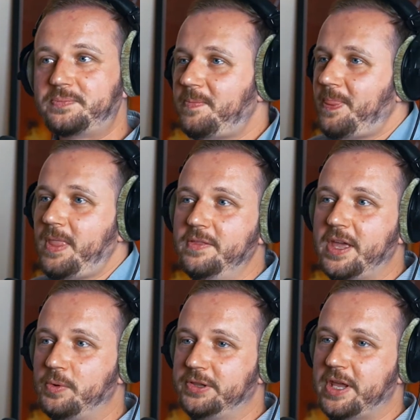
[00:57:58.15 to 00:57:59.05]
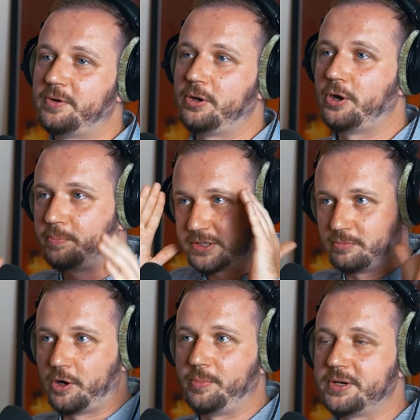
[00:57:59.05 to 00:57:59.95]
Mm-hmm. They will never learn, but the
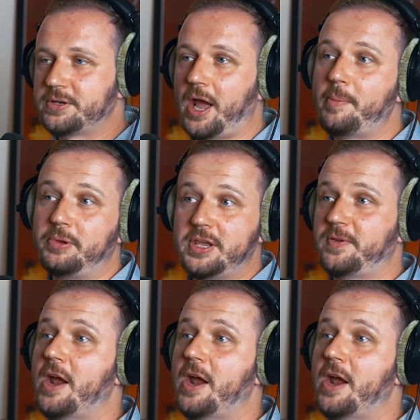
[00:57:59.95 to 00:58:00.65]
moment I believe